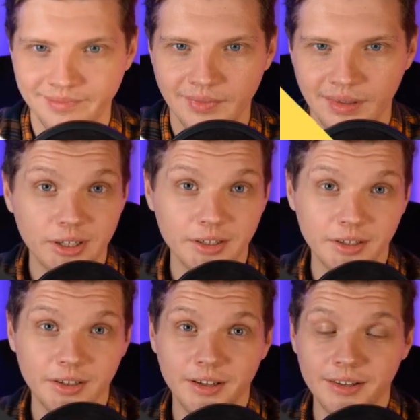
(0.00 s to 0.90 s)
Alright,
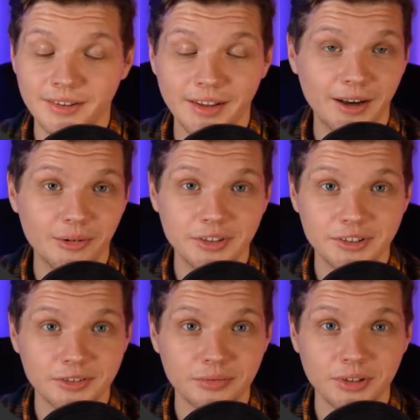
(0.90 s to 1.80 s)
and now I
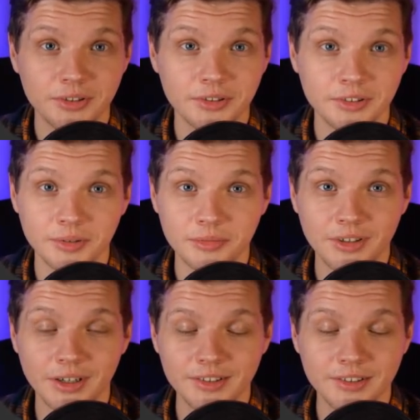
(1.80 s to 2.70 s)
just wanted to
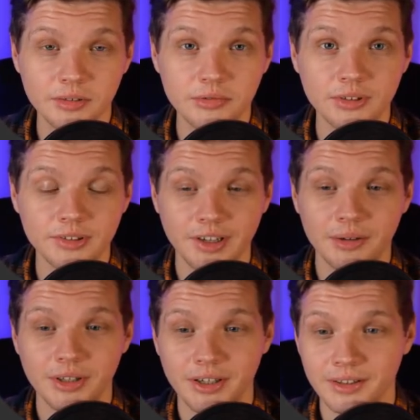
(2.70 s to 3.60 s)
summarize the overall
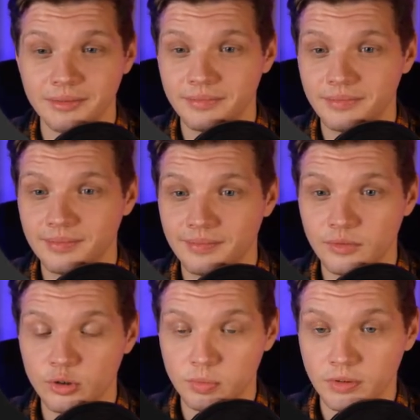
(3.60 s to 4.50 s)
timeline.
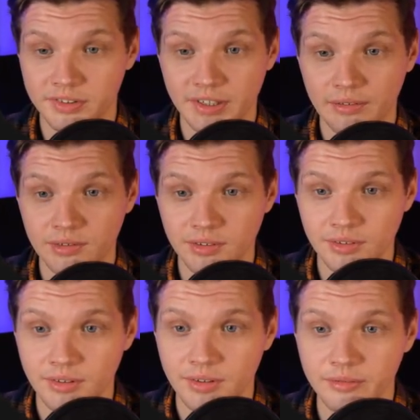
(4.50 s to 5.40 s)
Drupal
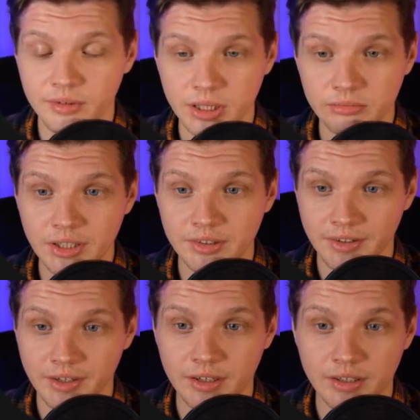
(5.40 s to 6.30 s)
7 will
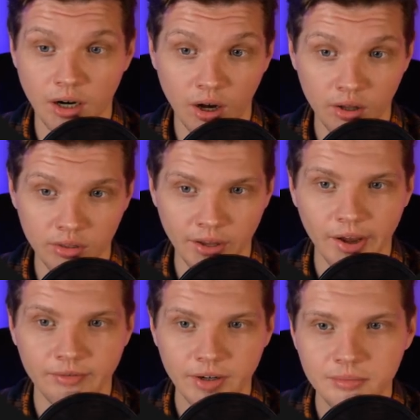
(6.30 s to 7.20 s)
retire on
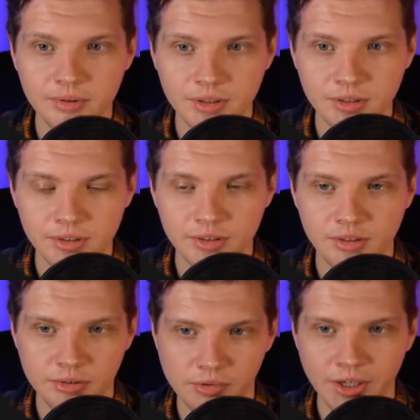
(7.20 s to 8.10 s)
November
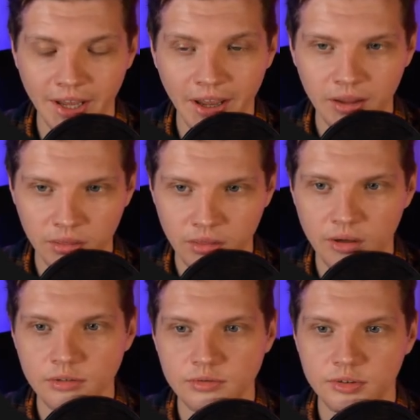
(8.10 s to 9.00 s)
28th
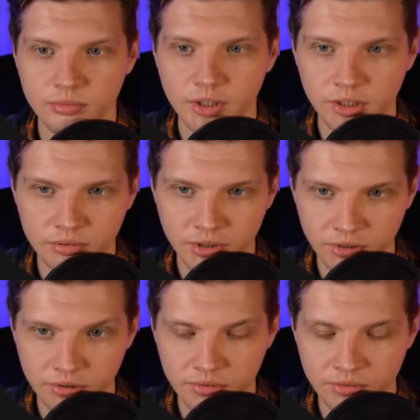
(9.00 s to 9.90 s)
of
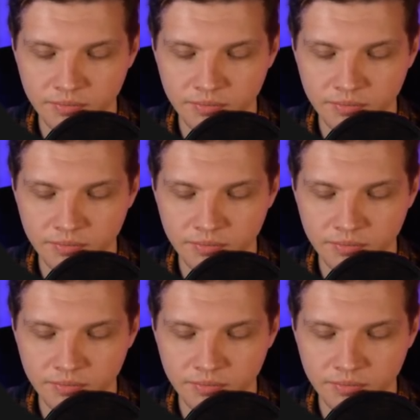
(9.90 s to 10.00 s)
2022.